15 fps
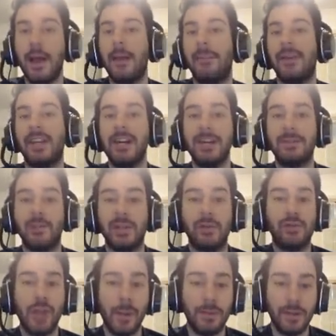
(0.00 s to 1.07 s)
because when you
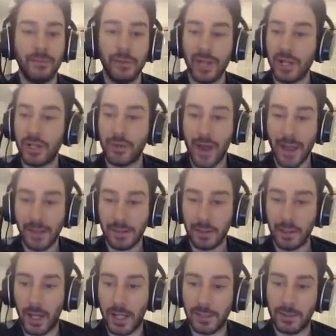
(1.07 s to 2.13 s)
shapeshift, you get Dragon's
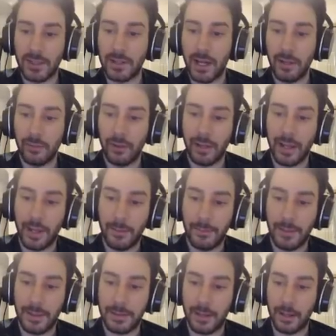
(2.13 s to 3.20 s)
Claws, which is not going to help
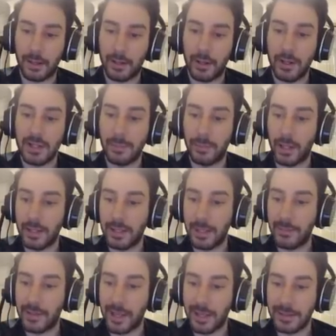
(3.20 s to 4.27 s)
his Cursed Blood
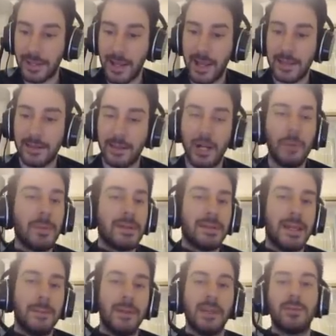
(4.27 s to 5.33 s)
DPS. It's going to help his
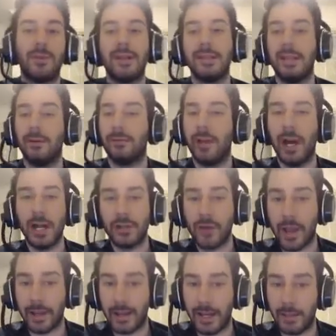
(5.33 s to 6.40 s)
DPS when he's not a
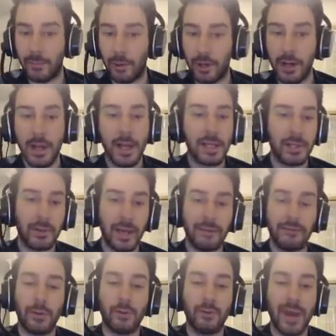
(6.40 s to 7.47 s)
dragon anymore. So again,
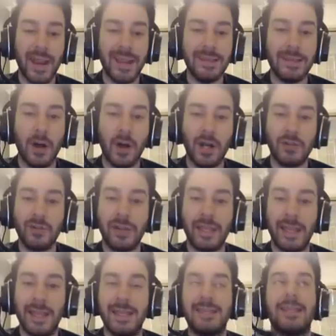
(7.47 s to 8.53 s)
for raids,
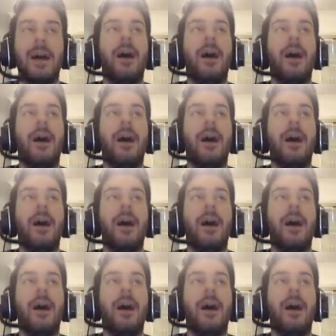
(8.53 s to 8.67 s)
Audric is